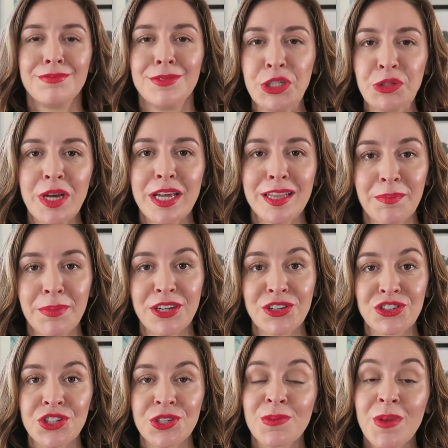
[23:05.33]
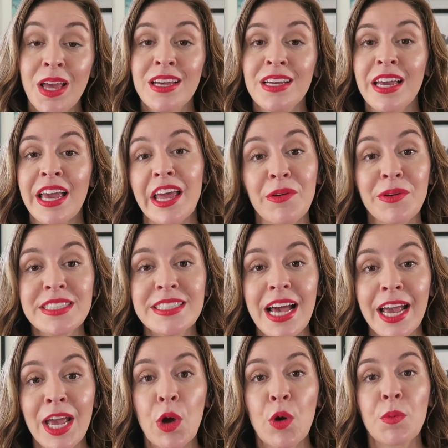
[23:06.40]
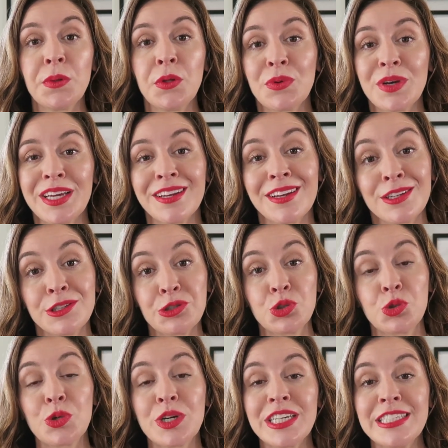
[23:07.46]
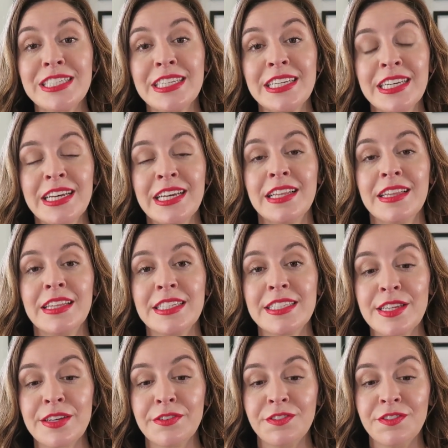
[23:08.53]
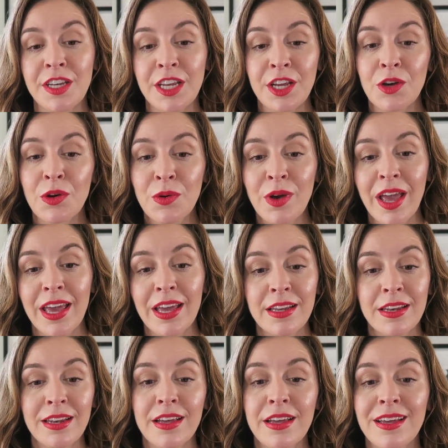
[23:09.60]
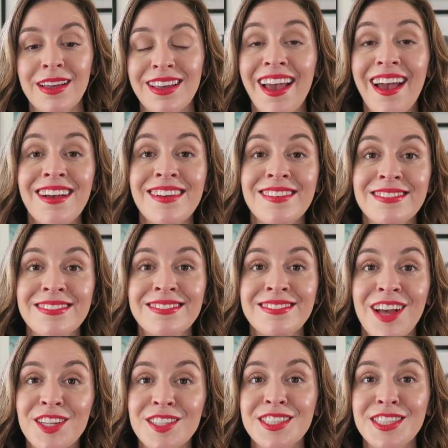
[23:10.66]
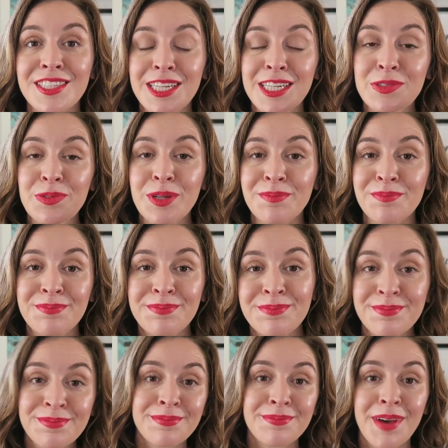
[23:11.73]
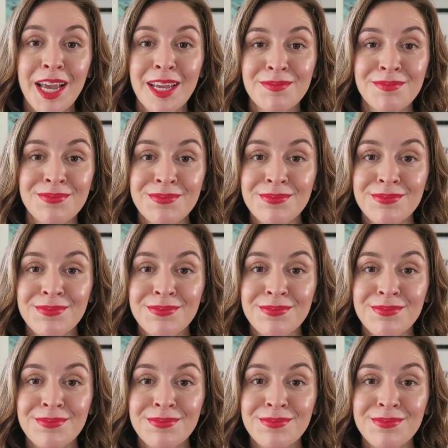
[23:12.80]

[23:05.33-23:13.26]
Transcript: You get the picture. Anyways, I hope you enjoyed this video and uh, yeah, I'll see you in the next one. Bye.